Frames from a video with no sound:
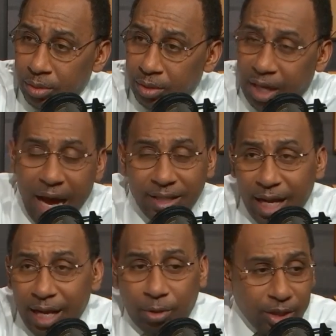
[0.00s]
Cats
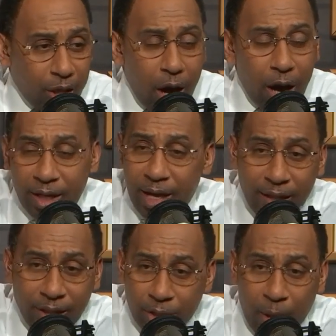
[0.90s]
like Chris Carter and
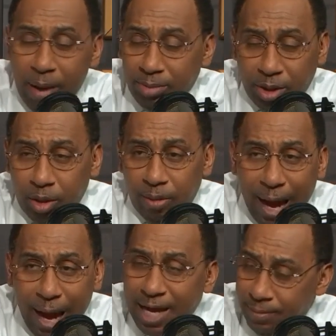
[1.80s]
others were absolutely right.